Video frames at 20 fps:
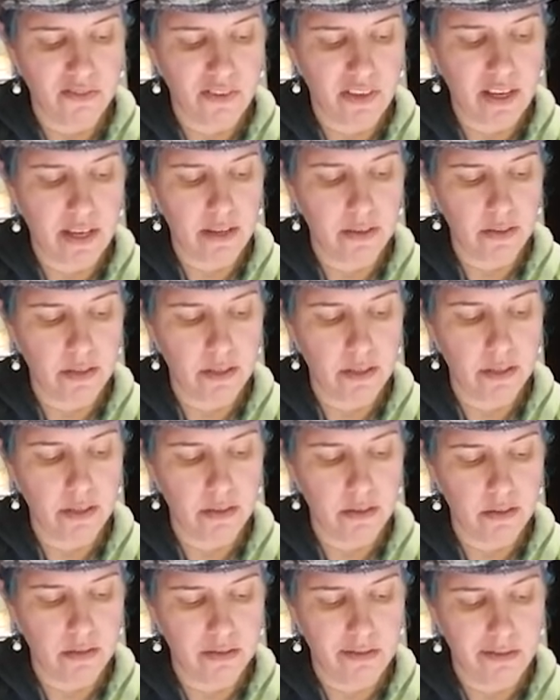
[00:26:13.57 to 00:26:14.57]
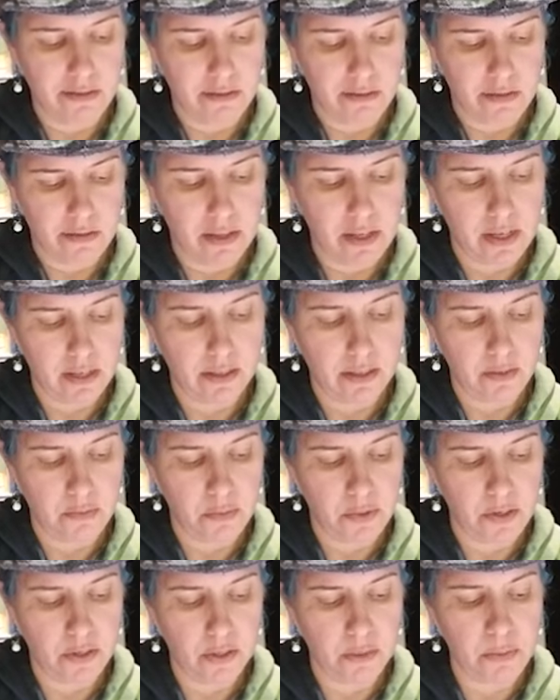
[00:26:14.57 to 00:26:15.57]
how to do things in
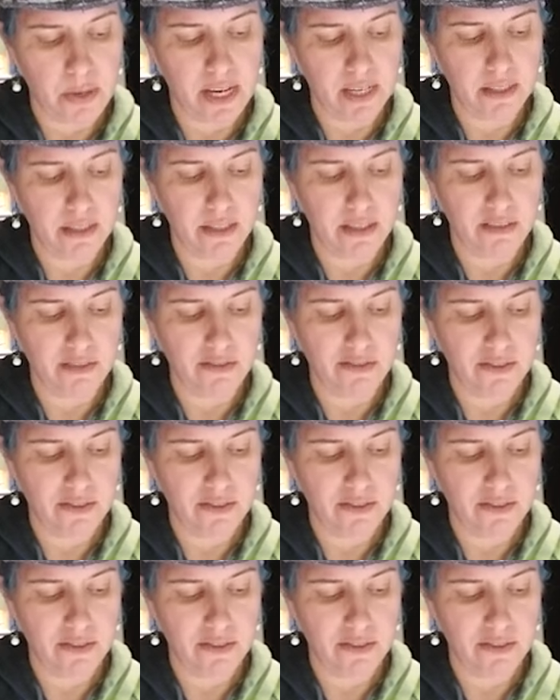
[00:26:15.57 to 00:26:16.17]
perspective.